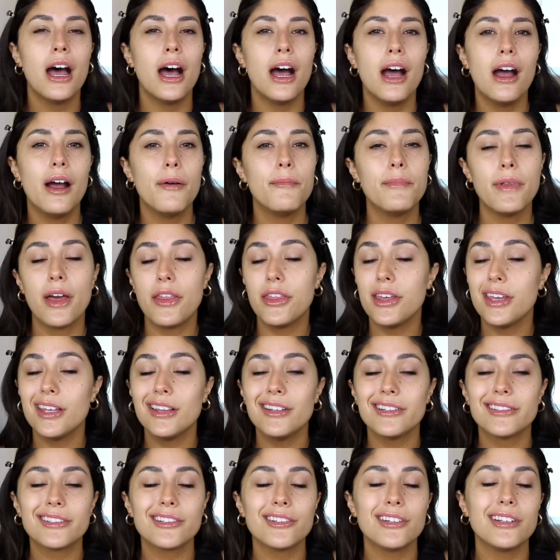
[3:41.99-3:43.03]
Um, I think it
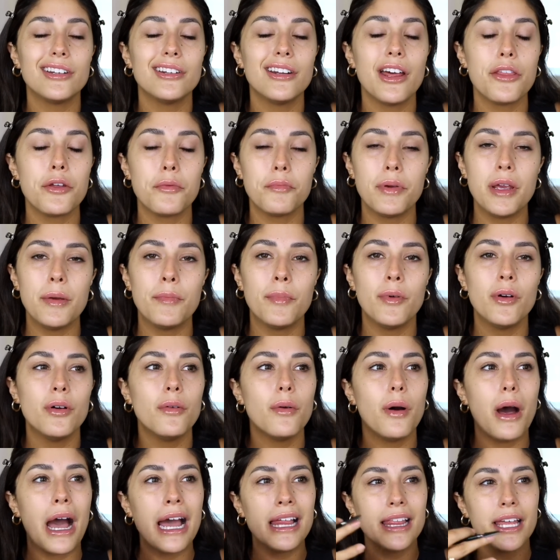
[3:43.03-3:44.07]
looks good on other
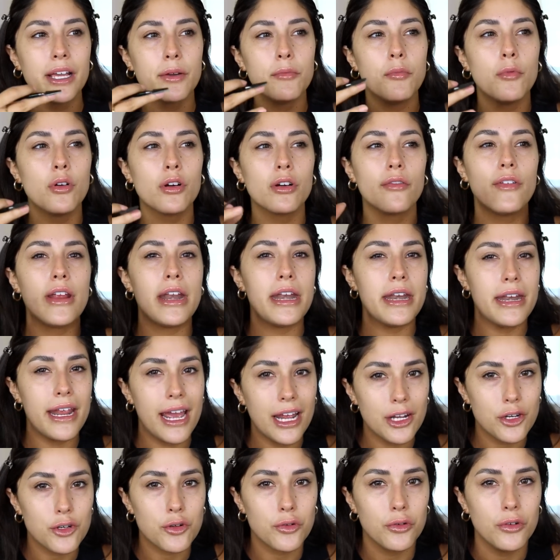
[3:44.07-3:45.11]
people. I like more of a
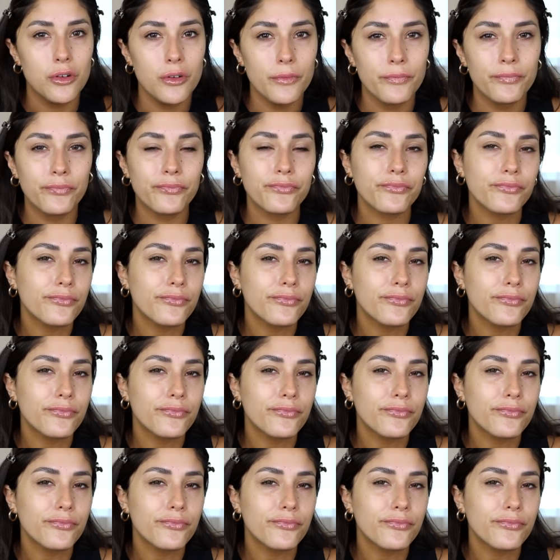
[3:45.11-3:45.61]
natural